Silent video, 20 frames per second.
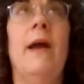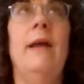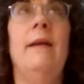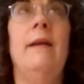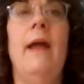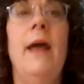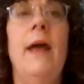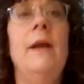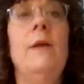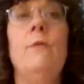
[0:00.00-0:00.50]

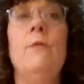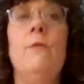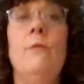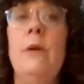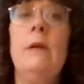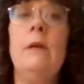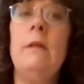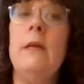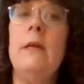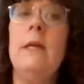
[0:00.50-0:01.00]
And it
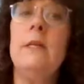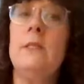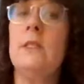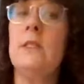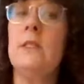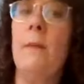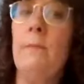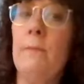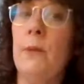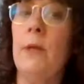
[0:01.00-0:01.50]
really is
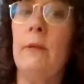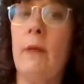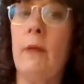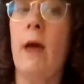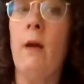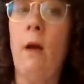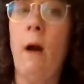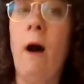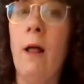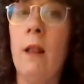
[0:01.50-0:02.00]
something
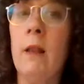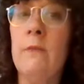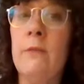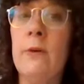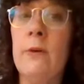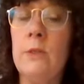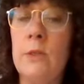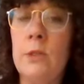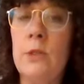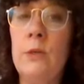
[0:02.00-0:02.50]
that all of
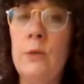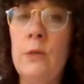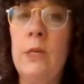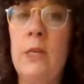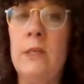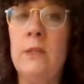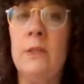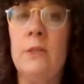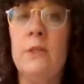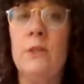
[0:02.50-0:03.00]
us do
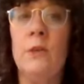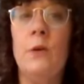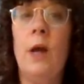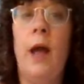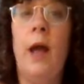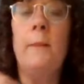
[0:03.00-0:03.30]
need to do.